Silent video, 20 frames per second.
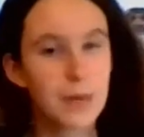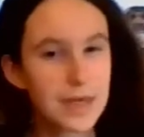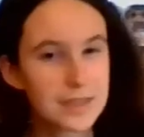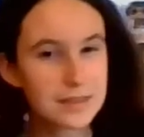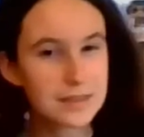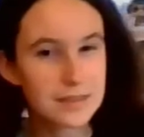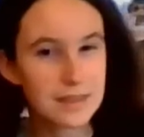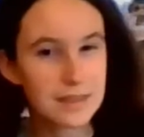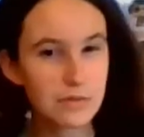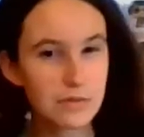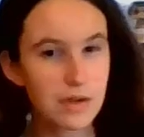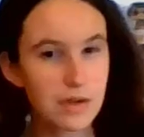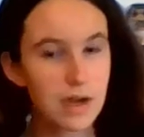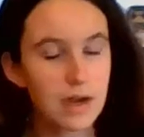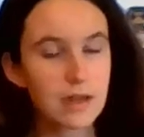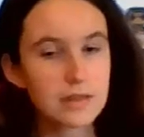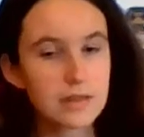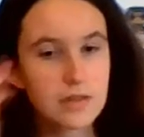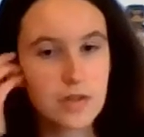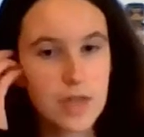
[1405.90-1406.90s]
press down
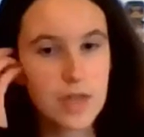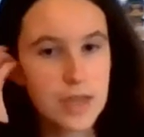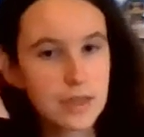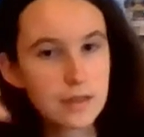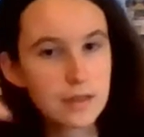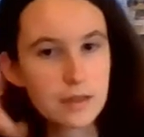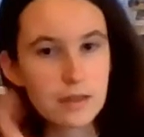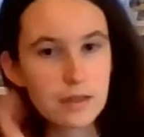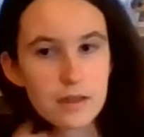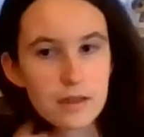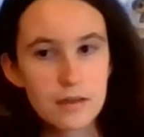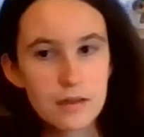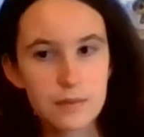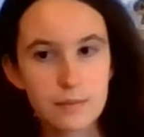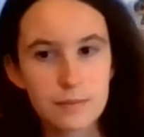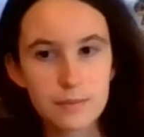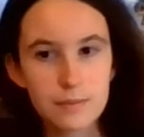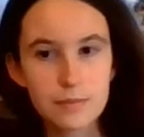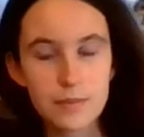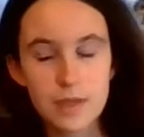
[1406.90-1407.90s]
hard on
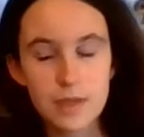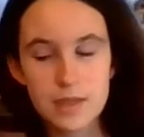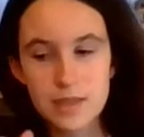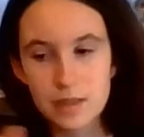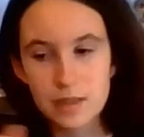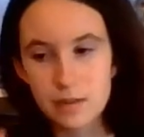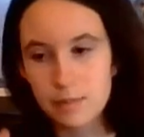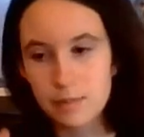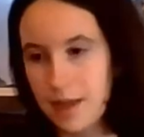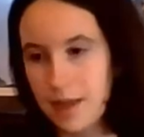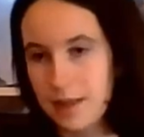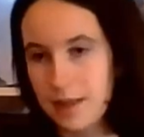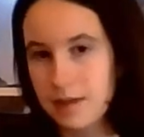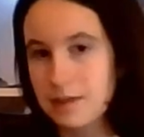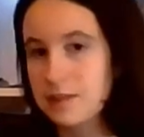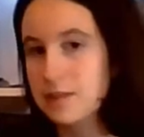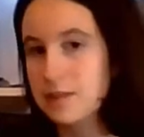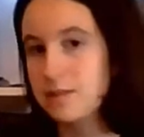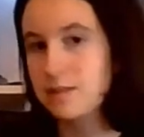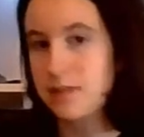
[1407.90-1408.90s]
it, because it'll make
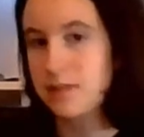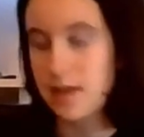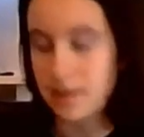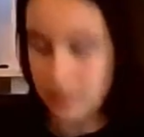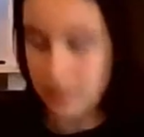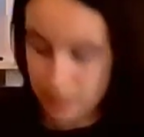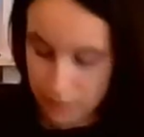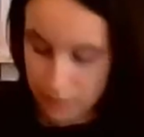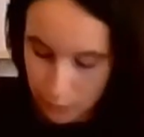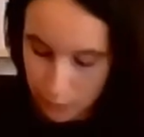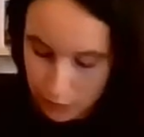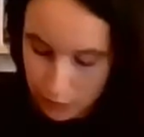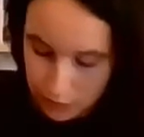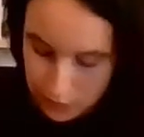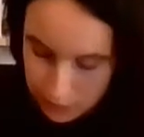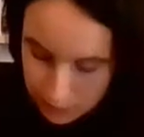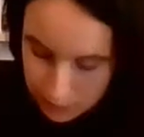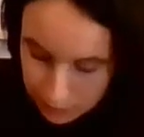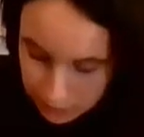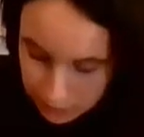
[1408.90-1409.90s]
like a little dent in the wood.